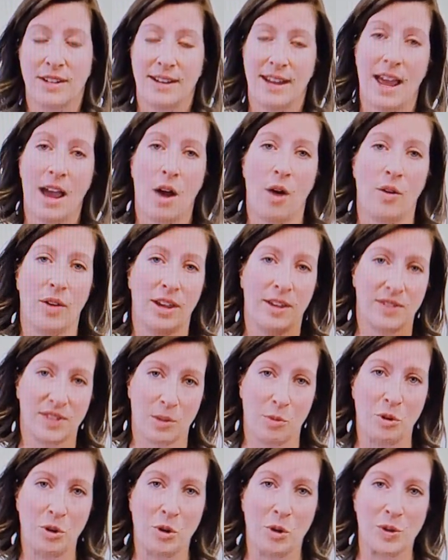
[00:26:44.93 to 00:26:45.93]
Now, if
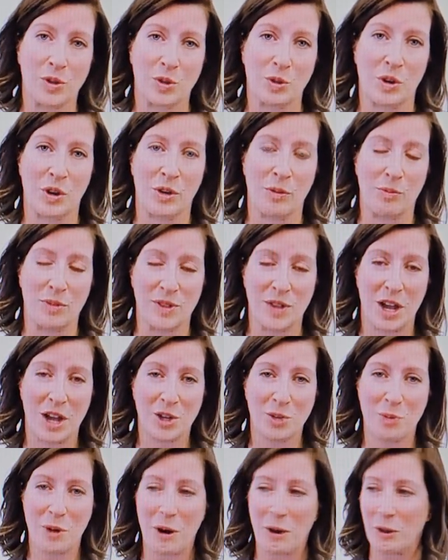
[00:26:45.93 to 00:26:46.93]
someone goes to a
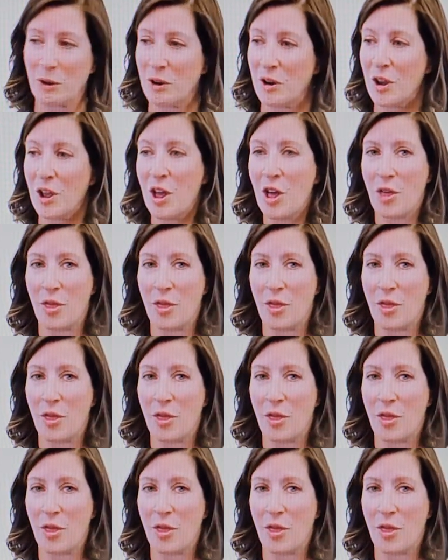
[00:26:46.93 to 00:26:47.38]
massage parlor,